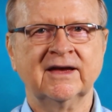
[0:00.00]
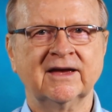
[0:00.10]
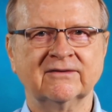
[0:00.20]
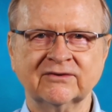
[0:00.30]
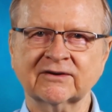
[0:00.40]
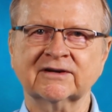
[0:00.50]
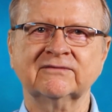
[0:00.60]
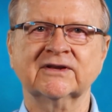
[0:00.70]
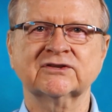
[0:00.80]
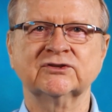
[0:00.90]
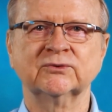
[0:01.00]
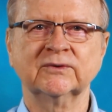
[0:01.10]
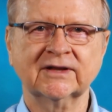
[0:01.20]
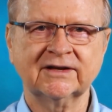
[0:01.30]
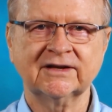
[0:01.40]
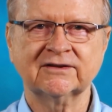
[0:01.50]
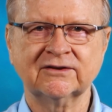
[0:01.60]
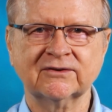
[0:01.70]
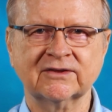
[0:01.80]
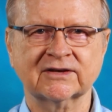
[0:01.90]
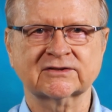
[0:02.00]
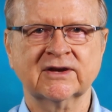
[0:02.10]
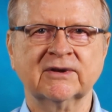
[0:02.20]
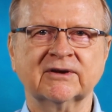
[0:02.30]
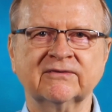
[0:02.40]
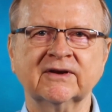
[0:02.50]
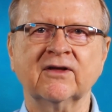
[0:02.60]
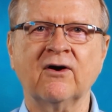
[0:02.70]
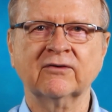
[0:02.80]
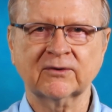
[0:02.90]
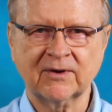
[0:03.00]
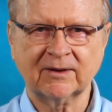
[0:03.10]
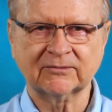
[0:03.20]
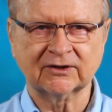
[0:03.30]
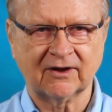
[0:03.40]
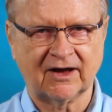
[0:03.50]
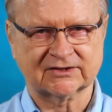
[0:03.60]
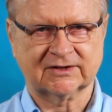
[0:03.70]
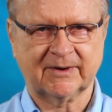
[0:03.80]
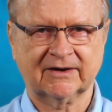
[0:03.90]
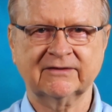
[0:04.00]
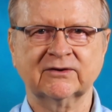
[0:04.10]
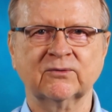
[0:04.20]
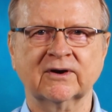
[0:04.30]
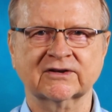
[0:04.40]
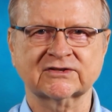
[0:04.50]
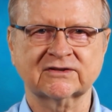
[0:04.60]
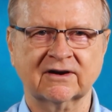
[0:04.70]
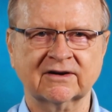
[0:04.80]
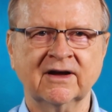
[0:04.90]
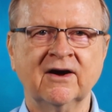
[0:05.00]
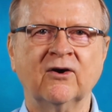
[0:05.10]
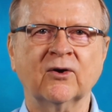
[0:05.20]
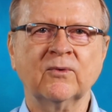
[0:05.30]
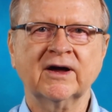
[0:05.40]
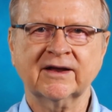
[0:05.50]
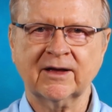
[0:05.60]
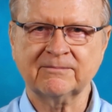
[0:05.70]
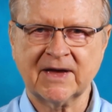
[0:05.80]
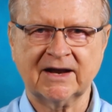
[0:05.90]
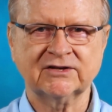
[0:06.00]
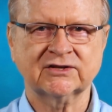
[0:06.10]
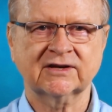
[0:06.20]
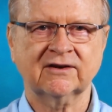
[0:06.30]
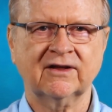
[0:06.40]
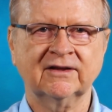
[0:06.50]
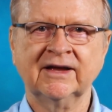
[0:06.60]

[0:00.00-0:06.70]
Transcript: If you're convinced you really need to do this, but feel overwhelmed or lost about even where to start, or want help managing it all,